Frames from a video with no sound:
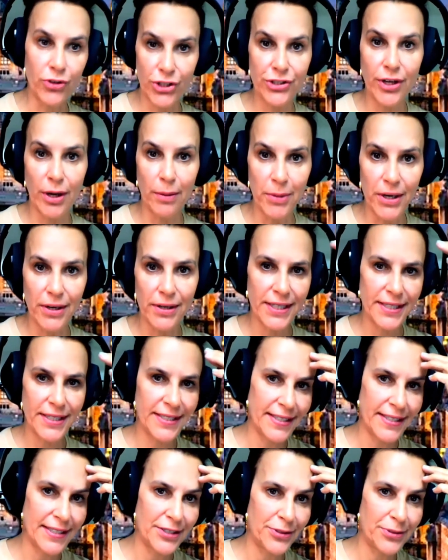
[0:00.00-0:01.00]
summer.
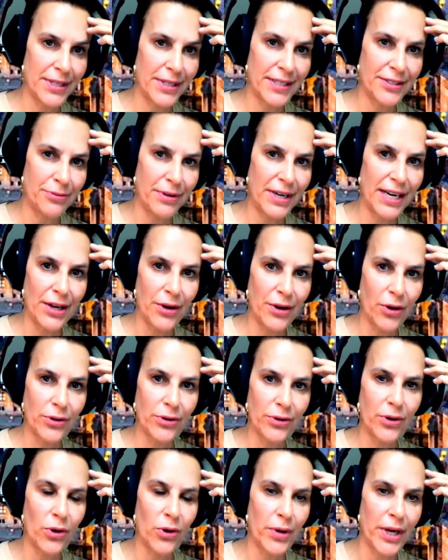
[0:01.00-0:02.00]
It's really
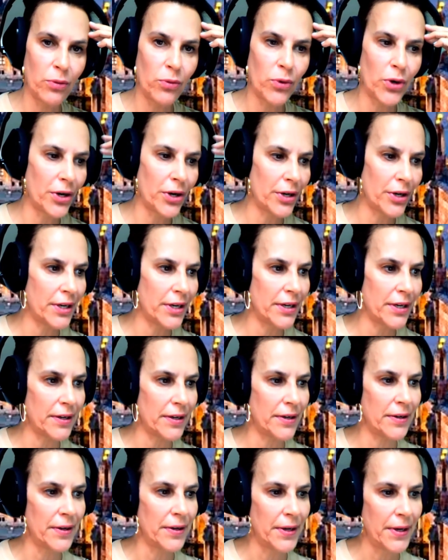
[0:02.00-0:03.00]
ongoing work
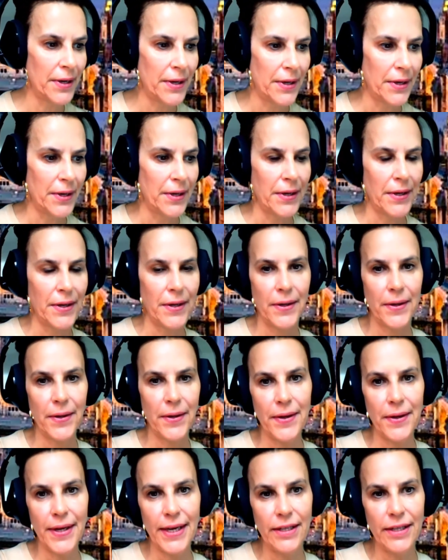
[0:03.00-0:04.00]

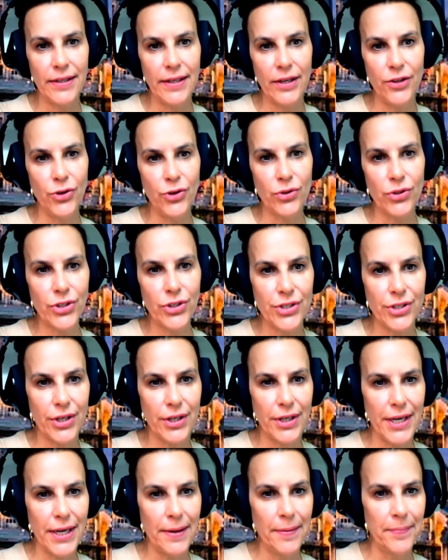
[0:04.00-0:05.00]
in your
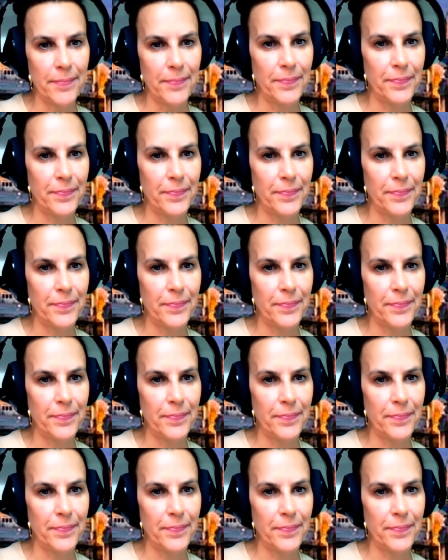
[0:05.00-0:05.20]
study.